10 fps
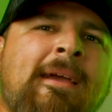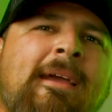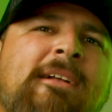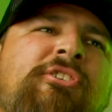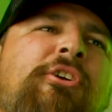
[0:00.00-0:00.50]

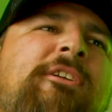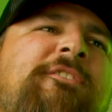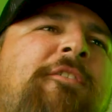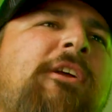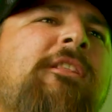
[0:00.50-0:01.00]
It's good. It's
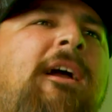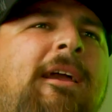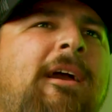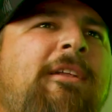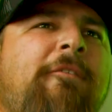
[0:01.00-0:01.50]
very light.
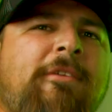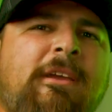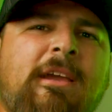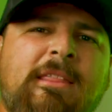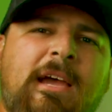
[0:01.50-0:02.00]
I definitely
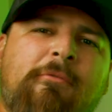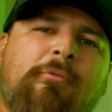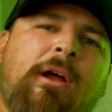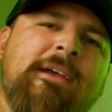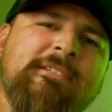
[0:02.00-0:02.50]
get that
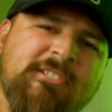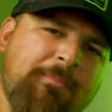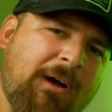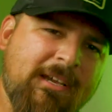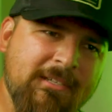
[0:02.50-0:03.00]
rye
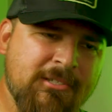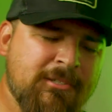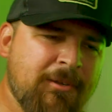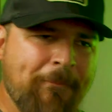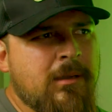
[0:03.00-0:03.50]
spice.